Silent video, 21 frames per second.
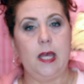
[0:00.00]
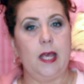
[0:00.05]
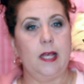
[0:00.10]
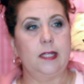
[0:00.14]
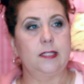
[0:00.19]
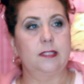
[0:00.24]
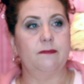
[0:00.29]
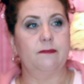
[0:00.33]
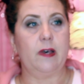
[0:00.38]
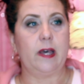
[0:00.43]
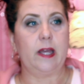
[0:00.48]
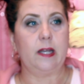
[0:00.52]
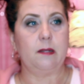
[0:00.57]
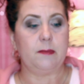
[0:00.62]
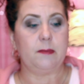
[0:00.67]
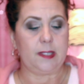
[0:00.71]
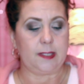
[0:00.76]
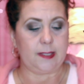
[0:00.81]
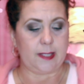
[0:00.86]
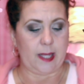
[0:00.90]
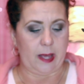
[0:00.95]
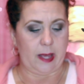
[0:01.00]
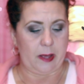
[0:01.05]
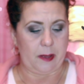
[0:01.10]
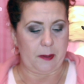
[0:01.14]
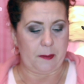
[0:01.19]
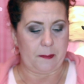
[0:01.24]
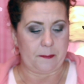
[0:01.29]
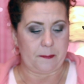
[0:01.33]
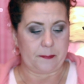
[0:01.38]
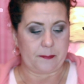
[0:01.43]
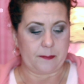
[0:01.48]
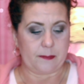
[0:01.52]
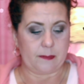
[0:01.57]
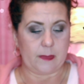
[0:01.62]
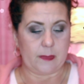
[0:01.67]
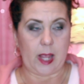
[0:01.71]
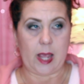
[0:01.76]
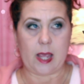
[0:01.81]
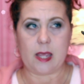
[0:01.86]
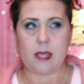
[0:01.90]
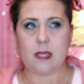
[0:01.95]
has vitamins um,
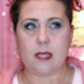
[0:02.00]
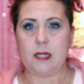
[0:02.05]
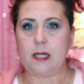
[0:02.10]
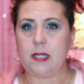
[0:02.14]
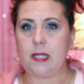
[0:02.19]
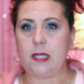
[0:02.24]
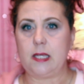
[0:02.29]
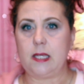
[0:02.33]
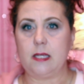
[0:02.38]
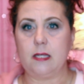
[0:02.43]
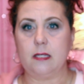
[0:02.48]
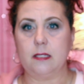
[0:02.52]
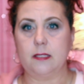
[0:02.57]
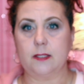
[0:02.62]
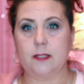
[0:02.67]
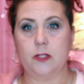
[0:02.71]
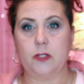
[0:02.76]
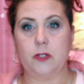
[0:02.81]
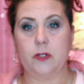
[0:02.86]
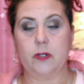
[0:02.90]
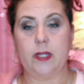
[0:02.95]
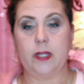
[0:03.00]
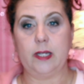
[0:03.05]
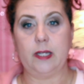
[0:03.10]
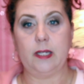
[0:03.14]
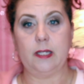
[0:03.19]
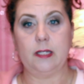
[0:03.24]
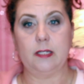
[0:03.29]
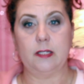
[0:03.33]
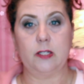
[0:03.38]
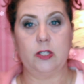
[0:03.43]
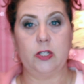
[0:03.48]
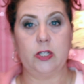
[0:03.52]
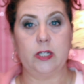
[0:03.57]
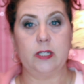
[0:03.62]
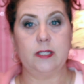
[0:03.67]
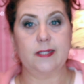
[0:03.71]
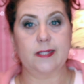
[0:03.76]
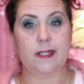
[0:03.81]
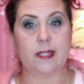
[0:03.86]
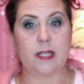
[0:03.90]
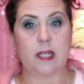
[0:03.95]
A and E. So you're getting
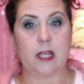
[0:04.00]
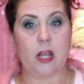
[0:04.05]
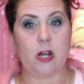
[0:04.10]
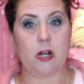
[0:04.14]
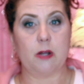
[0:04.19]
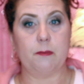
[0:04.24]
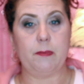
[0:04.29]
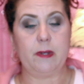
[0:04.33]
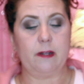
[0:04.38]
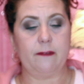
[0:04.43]
good skincare